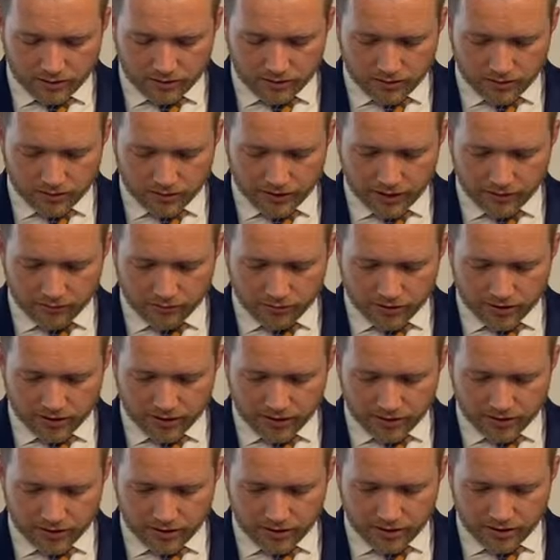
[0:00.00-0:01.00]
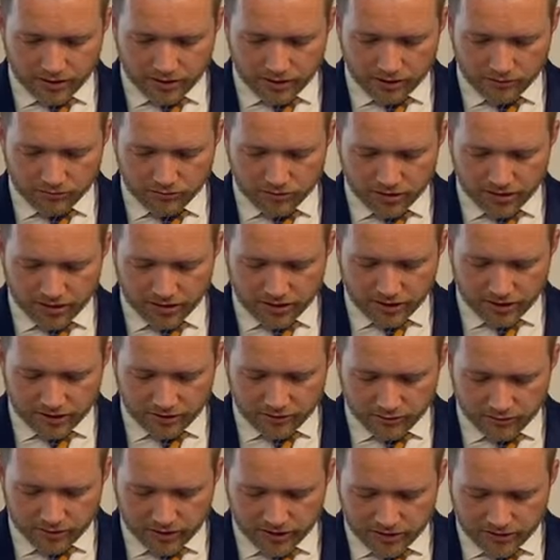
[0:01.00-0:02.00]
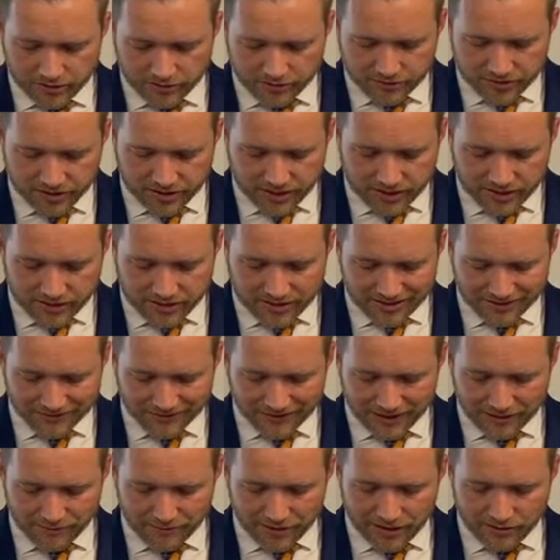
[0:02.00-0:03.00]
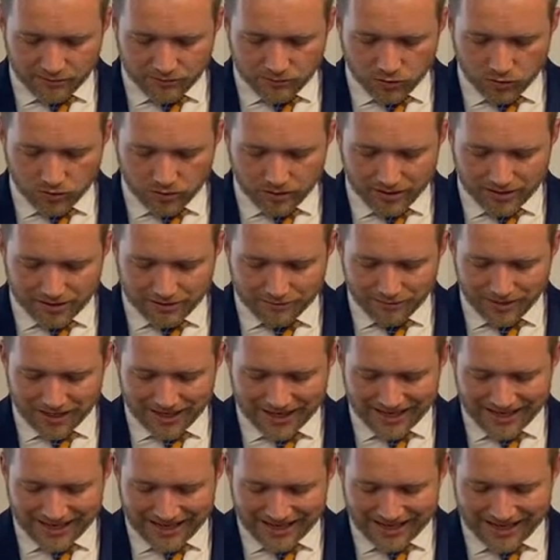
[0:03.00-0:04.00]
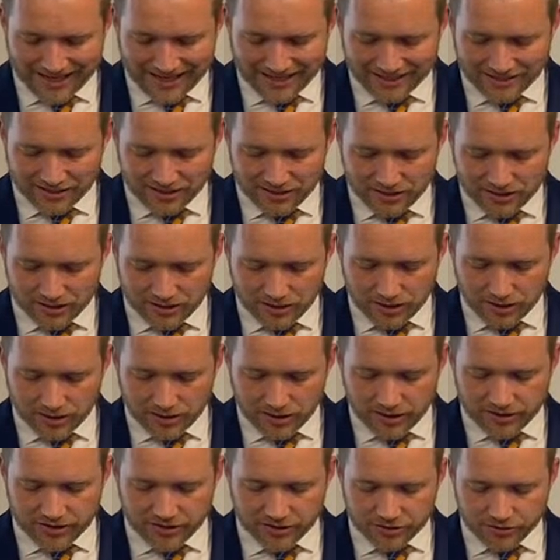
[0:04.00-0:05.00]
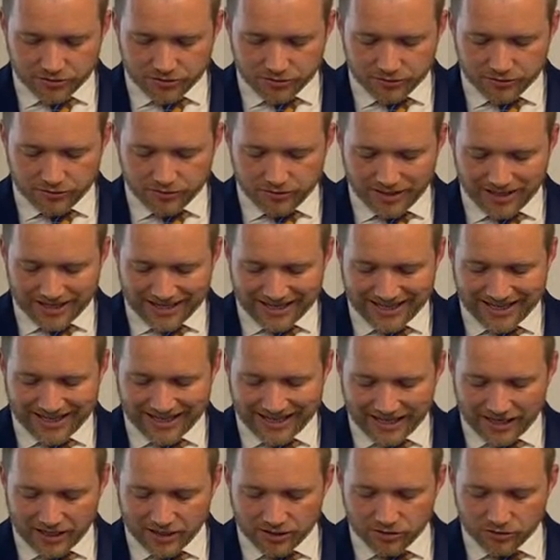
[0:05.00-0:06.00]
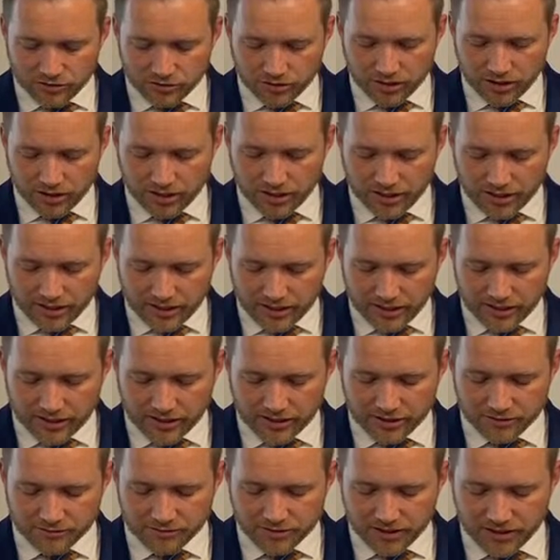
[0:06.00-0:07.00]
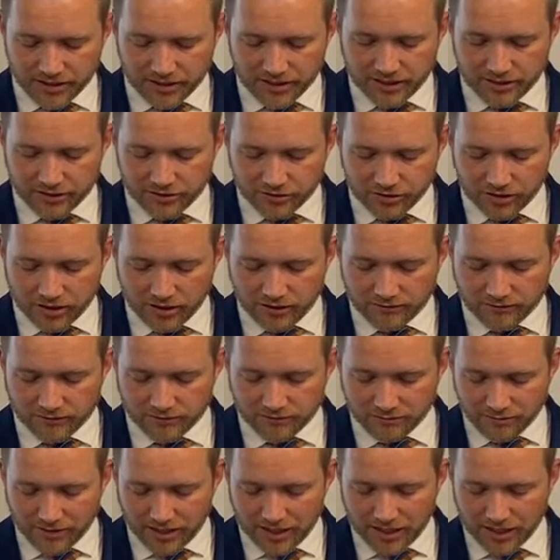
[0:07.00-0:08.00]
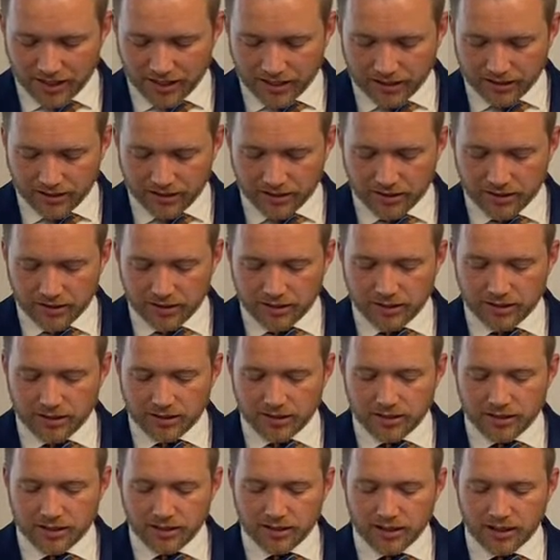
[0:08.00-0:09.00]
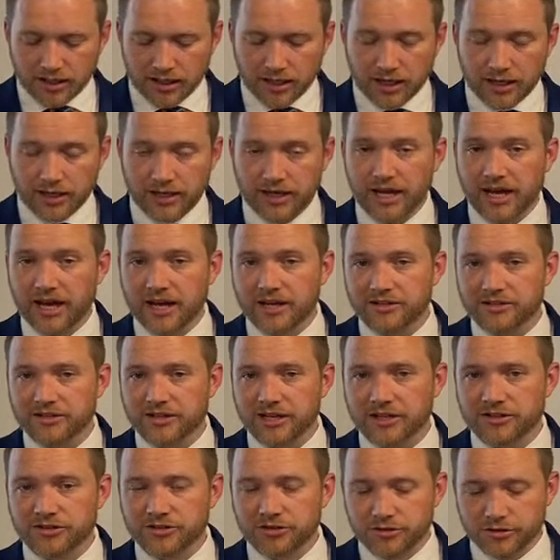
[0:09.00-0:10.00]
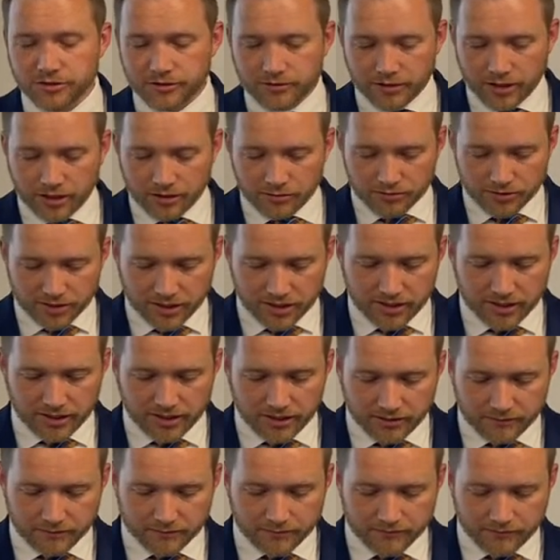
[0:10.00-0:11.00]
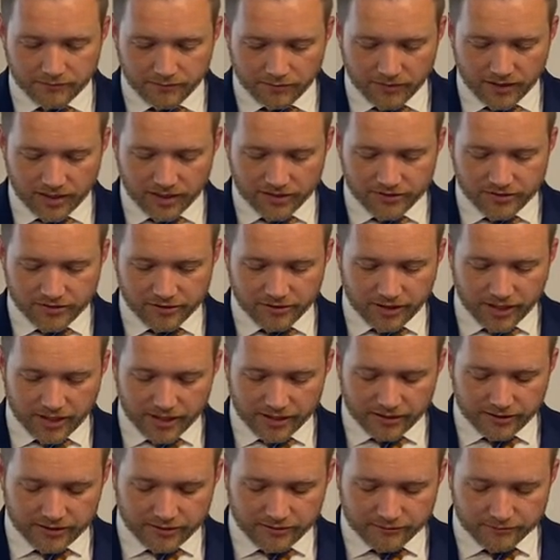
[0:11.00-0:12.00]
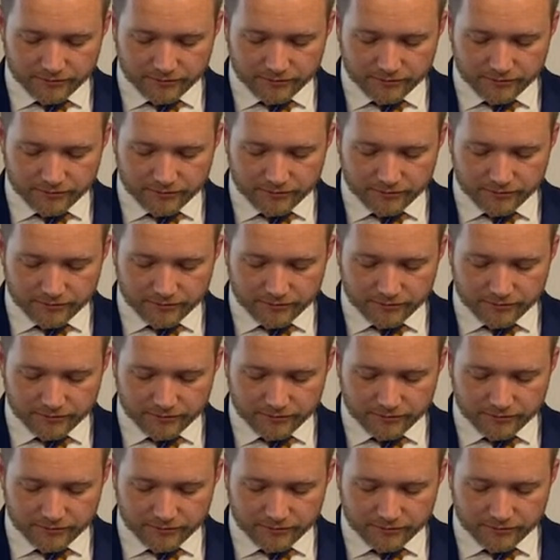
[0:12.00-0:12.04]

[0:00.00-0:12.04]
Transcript: Okay, our Brinkley 22 says, if I made more than my ex, is it true that I can't draw on his, but he can draw from mine? Yes, that's true, our Brinkley. That's correct.